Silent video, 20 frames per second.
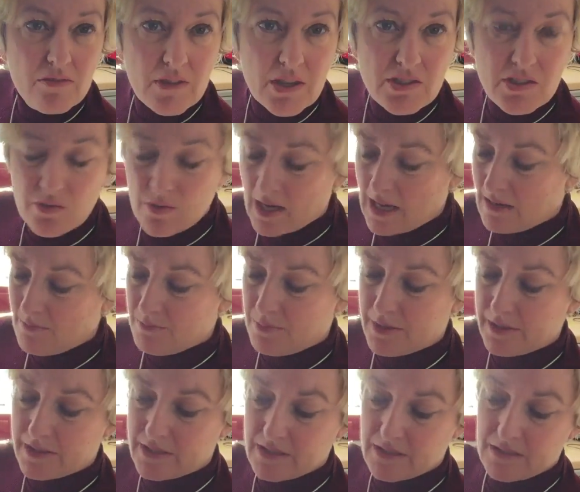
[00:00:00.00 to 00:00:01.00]
they do
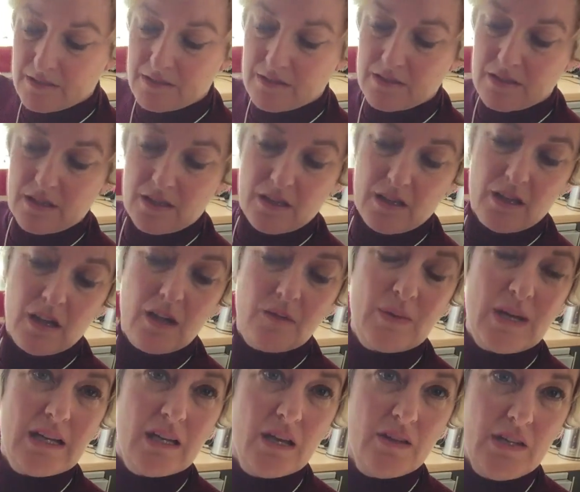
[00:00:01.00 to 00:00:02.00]
hampers, and
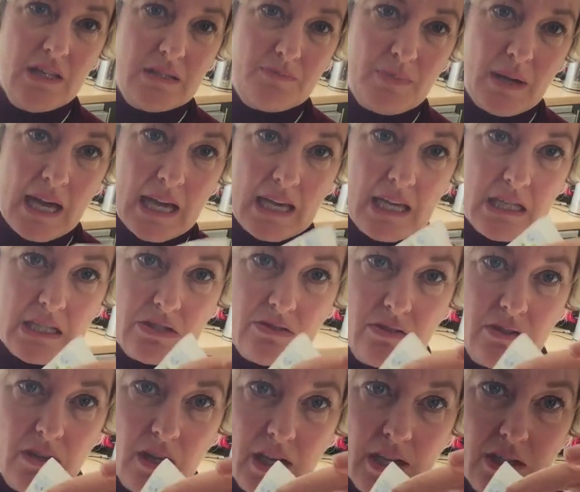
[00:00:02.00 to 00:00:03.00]
where like these packets are
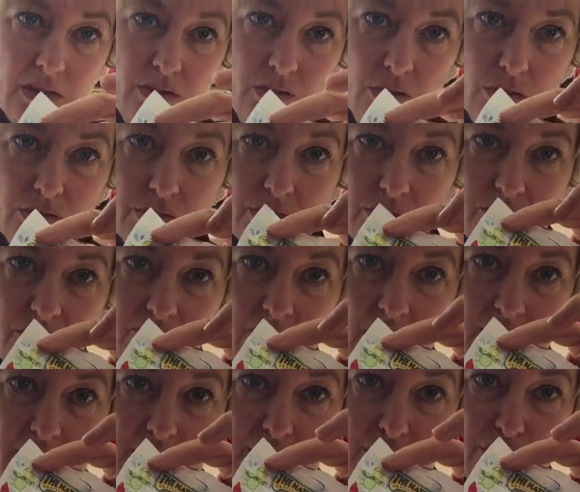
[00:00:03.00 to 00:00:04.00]
like not
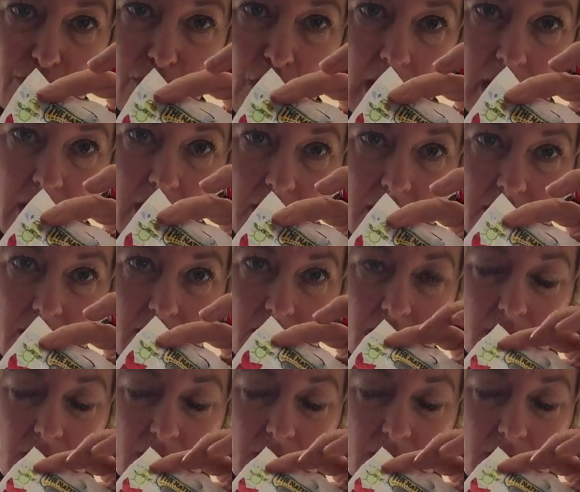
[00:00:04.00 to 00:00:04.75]
very straight,